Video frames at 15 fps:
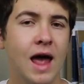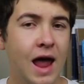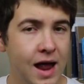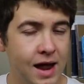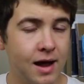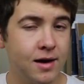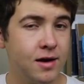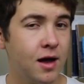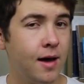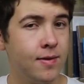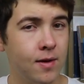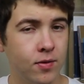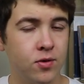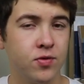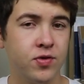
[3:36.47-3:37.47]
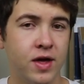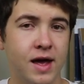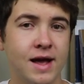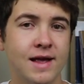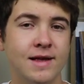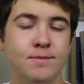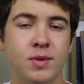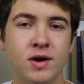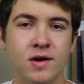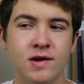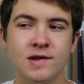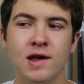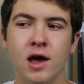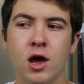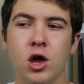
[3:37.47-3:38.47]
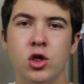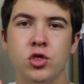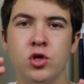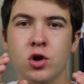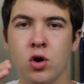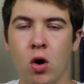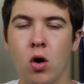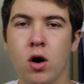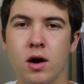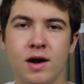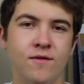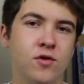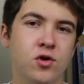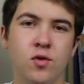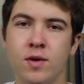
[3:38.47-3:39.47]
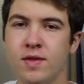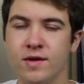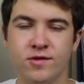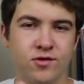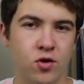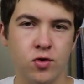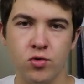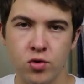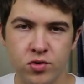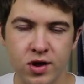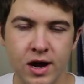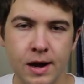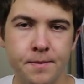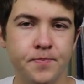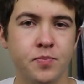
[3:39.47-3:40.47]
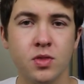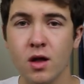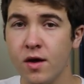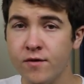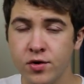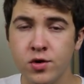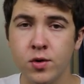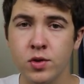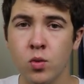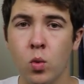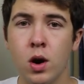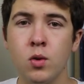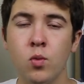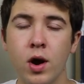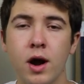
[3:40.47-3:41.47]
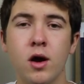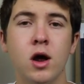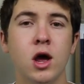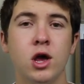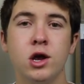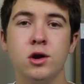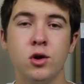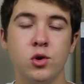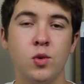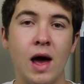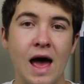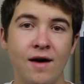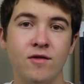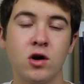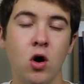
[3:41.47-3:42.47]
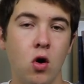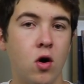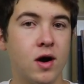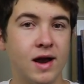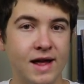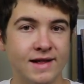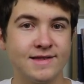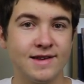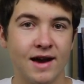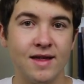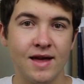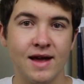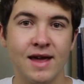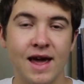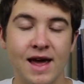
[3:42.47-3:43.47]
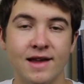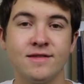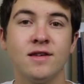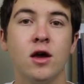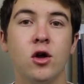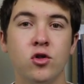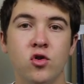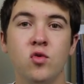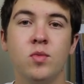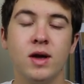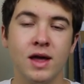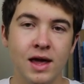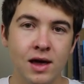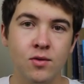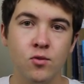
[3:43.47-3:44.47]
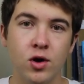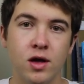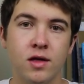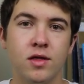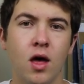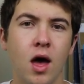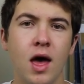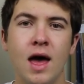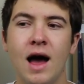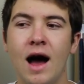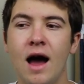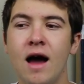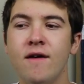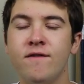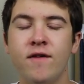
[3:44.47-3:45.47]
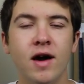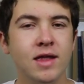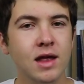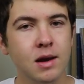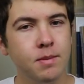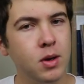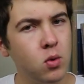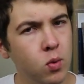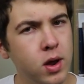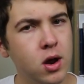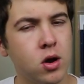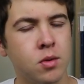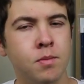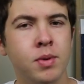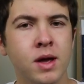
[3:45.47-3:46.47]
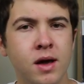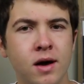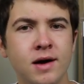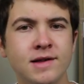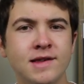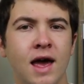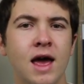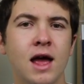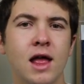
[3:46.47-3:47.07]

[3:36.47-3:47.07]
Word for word: And another thing, because the card, if you're doing this certain routine, if you're doing the one where, you know, you have a card inside of that case to begin with, I find it a bit weird because